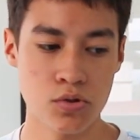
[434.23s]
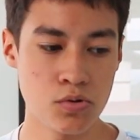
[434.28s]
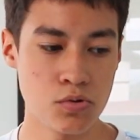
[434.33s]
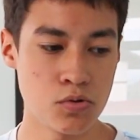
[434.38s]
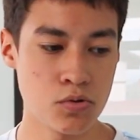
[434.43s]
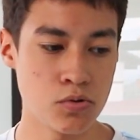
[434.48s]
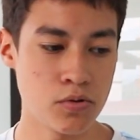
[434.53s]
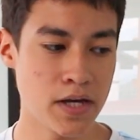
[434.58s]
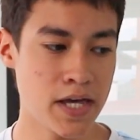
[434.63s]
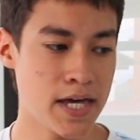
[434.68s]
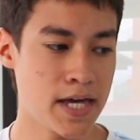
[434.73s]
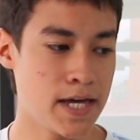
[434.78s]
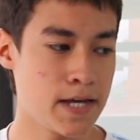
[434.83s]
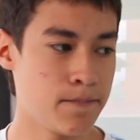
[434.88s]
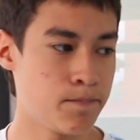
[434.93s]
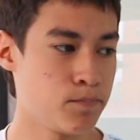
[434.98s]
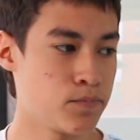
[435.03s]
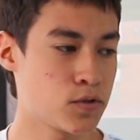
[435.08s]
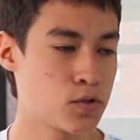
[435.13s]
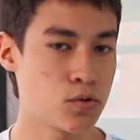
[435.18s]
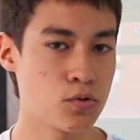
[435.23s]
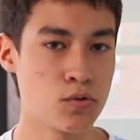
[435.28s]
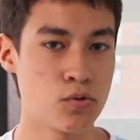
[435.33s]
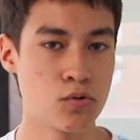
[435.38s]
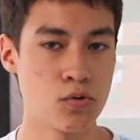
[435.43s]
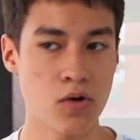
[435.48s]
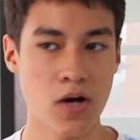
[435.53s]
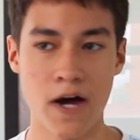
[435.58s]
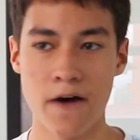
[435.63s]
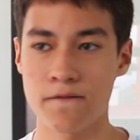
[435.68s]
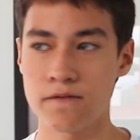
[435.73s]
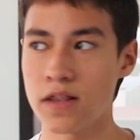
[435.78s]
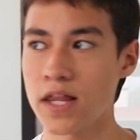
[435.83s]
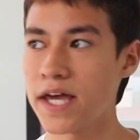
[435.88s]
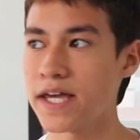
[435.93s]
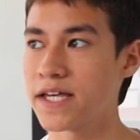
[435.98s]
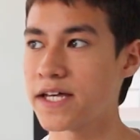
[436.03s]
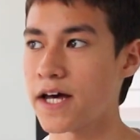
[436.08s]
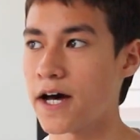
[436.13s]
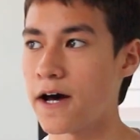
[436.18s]
to have
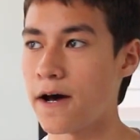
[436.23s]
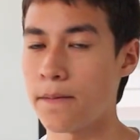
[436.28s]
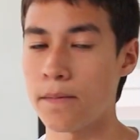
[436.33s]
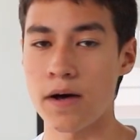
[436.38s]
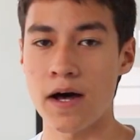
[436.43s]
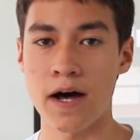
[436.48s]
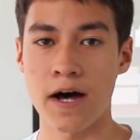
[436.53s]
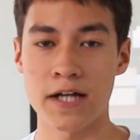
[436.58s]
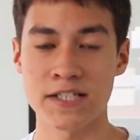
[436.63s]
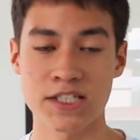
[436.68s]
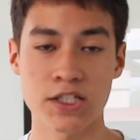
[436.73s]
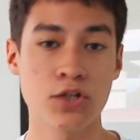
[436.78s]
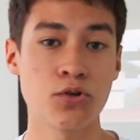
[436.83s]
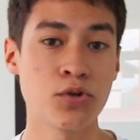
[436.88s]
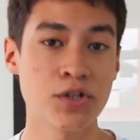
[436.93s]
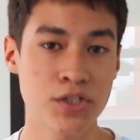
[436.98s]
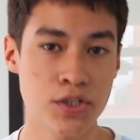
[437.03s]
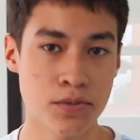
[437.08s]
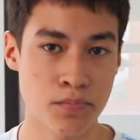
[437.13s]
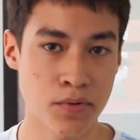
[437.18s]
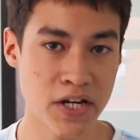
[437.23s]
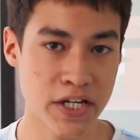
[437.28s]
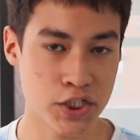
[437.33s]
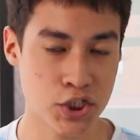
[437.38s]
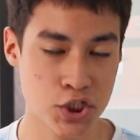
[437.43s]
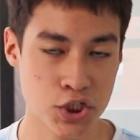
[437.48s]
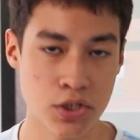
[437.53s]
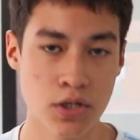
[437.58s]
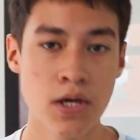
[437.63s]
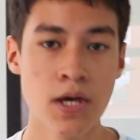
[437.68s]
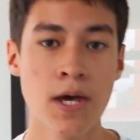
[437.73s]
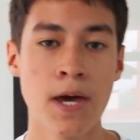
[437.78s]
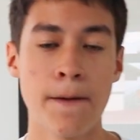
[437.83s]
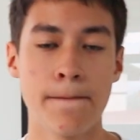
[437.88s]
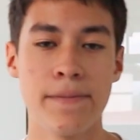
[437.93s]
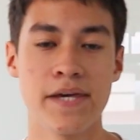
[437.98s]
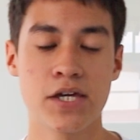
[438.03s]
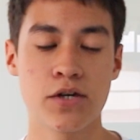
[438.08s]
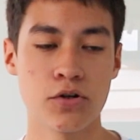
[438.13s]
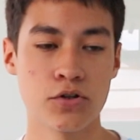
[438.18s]
like a security breach,
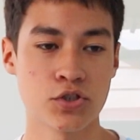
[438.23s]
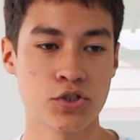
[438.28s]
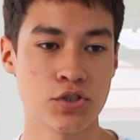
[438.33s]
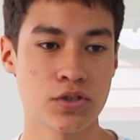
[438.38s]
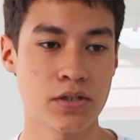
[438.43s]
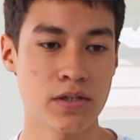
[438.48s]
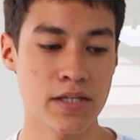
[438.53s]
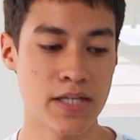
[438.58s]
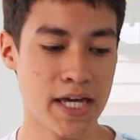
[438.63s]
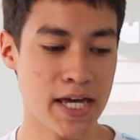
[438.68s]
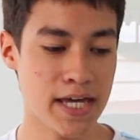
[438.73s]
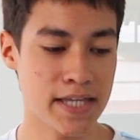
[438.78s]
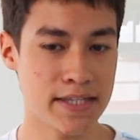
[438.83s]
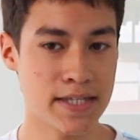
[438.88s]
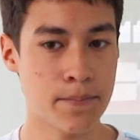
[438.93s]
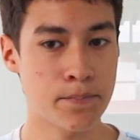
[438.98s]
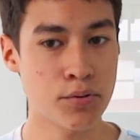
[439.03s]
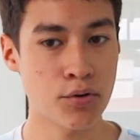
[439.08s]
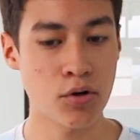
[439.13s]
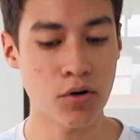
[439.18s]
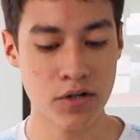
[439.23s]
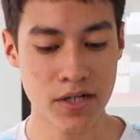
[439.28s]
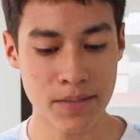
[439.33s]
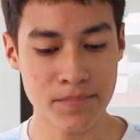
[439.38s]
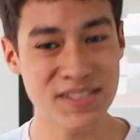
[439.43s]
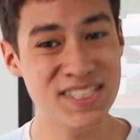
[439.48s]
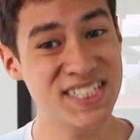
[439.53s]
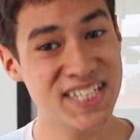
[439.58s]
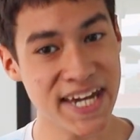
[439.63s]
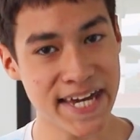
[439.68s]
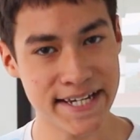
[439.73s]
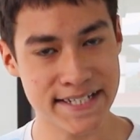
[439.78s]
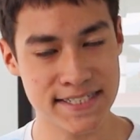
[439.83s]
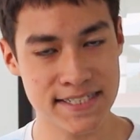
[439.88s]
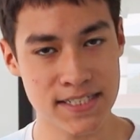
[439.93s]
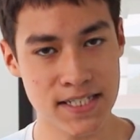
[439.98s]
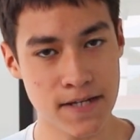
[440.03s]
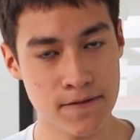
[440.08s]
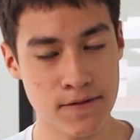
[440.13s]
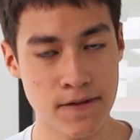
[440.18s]
because the program
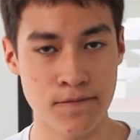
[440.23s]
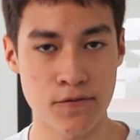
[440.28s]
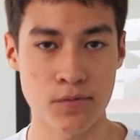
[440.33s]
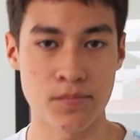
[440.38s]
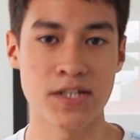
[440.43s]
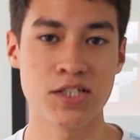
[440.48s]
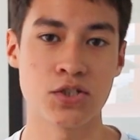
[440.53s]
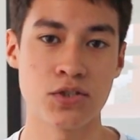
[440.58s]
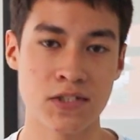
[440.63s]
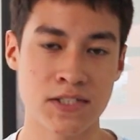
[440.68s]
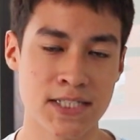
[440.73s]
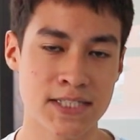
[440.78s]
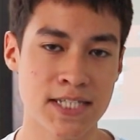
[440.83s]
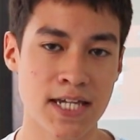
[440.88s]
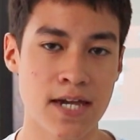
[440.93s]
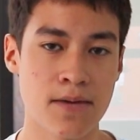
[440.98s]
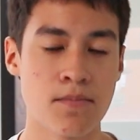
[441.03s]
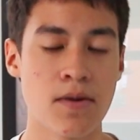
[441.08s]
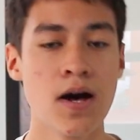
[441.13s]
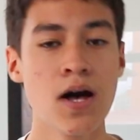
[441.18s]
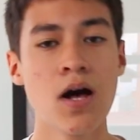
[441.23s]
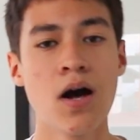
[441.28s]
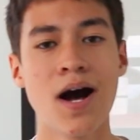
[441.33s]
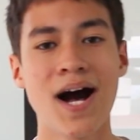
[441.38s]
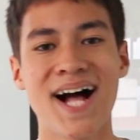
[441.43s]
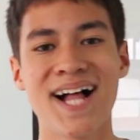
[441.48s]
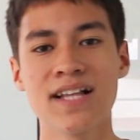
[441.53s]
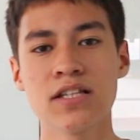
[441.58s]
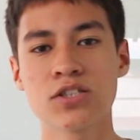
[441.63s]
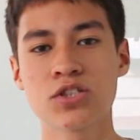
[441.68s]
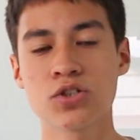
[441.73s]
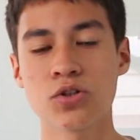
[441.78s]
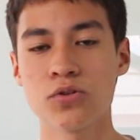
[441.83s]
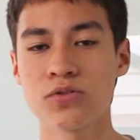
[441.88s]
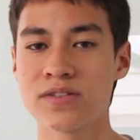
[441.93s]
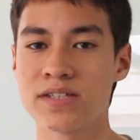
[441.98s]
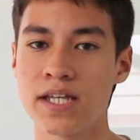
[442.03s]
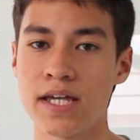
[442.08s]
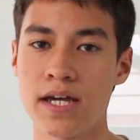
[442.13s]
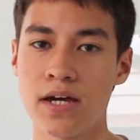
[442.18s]
checks if the information is the same.
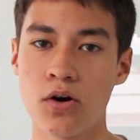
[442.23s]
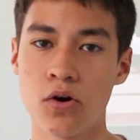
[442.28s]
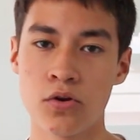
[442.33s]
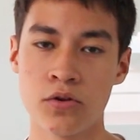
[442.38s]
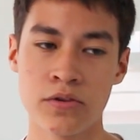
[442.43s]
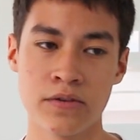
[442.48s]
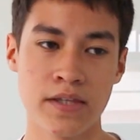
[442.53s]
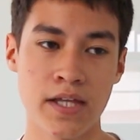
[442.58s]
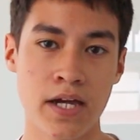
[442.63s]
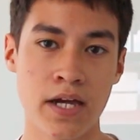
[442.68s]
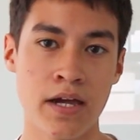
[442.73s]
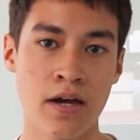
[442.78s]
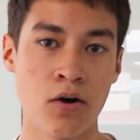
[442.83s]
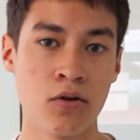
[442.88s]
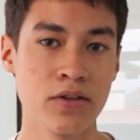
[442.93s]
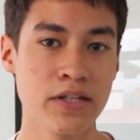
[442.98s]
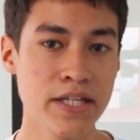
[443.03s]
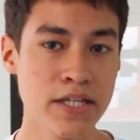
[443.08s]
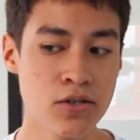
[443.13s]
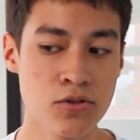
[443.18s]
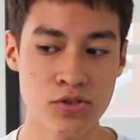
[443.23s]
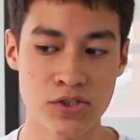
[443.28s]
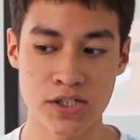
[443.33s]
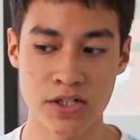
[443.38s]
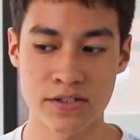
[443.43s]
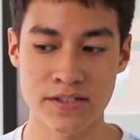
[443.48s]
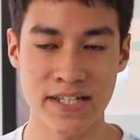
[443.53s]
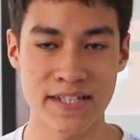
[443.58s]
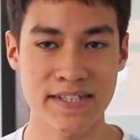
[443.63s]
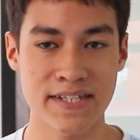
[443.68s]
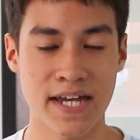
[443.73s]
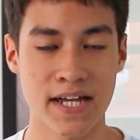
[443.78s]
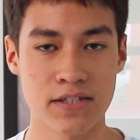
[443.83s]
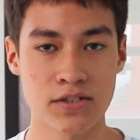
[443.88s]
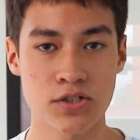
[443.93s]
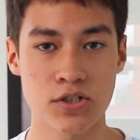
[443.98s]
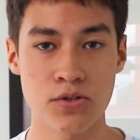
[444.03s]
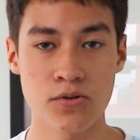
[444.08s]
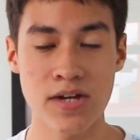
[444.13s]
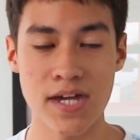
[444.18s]
Also, the only user that
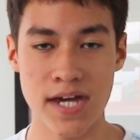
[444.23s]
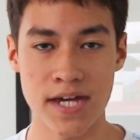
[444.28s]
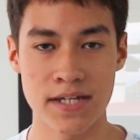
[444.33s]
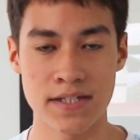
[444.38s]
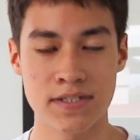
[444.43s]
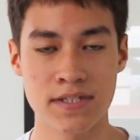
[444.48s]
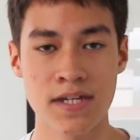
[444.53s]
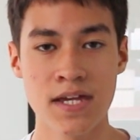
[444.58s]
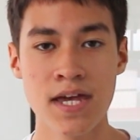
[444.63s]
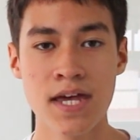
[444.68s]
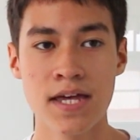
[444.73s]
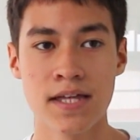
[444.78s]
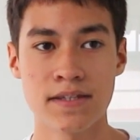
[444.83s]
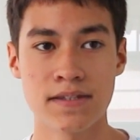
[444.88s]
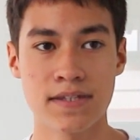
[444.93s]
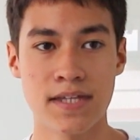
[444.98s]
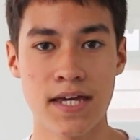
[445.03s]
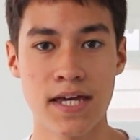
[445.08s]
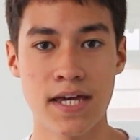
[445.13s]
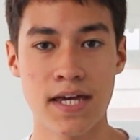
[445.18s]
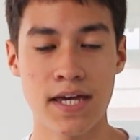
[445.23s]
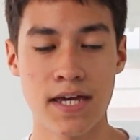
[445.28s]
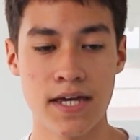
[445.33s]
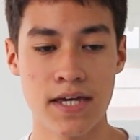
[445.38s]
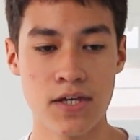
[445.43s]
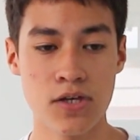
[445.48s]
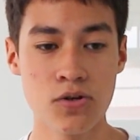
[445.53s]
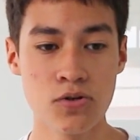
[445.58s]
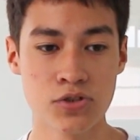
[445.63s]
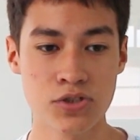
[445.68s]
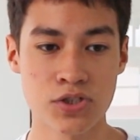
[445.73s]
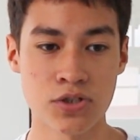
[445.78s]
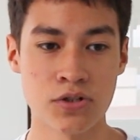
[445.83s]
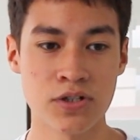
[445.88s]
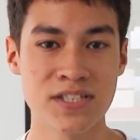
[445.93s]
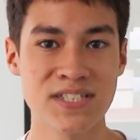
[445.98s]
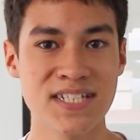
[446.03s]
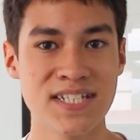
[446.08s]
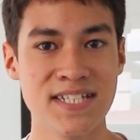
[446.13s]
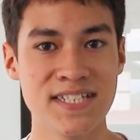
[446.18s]
can create the
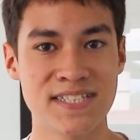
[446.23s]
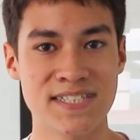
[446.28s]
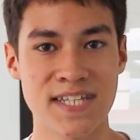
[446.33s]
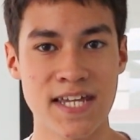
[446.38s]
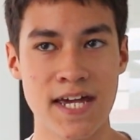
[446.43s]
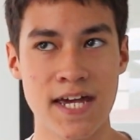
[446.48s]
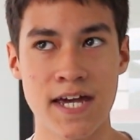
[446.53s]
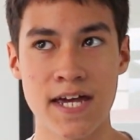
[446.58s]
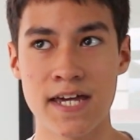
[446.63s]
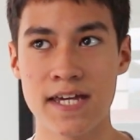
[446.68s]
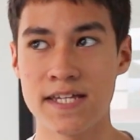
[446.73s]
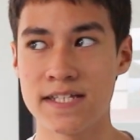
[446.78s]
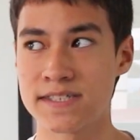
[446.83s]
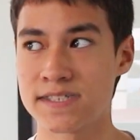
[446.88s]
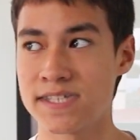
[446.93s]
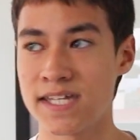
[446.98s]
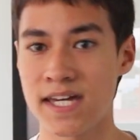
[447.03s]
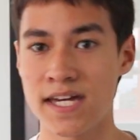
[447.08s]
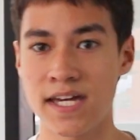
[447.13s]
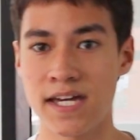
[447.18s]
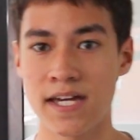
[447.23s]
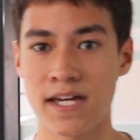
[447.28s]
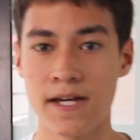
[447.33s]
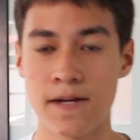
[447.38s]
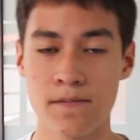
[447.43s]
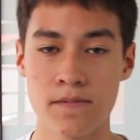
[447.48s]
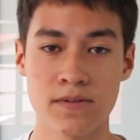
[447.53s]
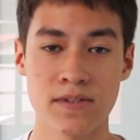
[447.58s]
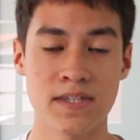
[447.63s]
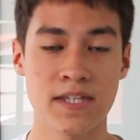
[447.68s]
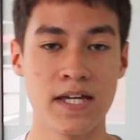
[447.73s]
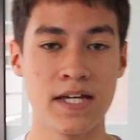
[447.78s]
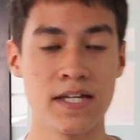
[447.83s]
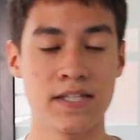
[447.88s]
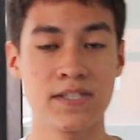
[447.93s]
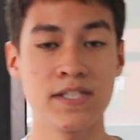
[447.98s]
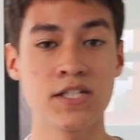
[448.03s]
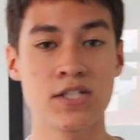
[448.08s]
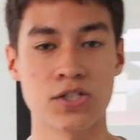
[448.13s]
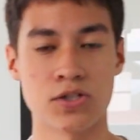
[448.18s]
users is
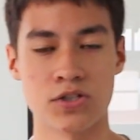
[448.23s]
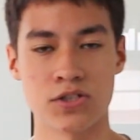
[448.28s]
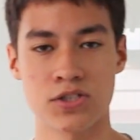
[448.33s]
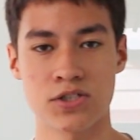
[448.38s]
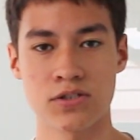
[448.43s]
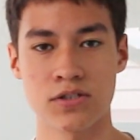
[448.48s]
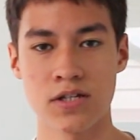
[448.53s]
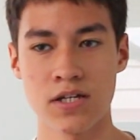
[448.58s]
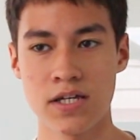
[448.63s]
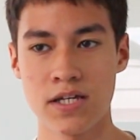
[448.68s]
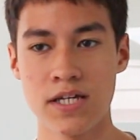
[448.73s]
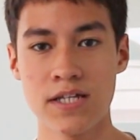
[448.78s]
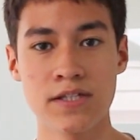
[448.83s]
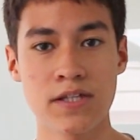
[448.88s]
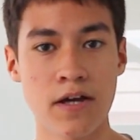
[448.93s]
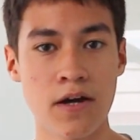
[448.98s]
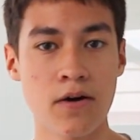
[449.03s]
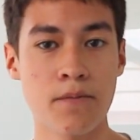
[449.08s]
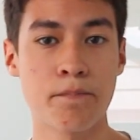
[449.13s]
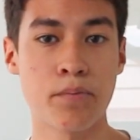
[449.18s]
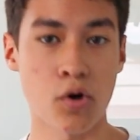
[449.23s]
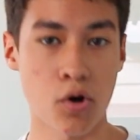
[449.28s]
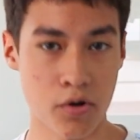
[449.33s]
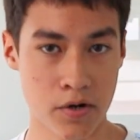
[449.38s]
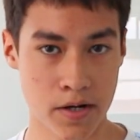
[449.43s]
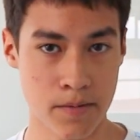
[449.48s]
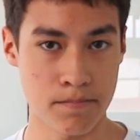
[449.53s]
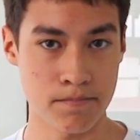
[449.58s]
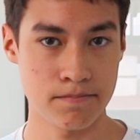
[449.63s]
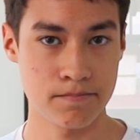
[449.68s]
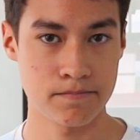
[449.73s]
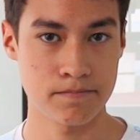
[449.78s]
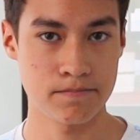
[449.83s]
the teachers in the program.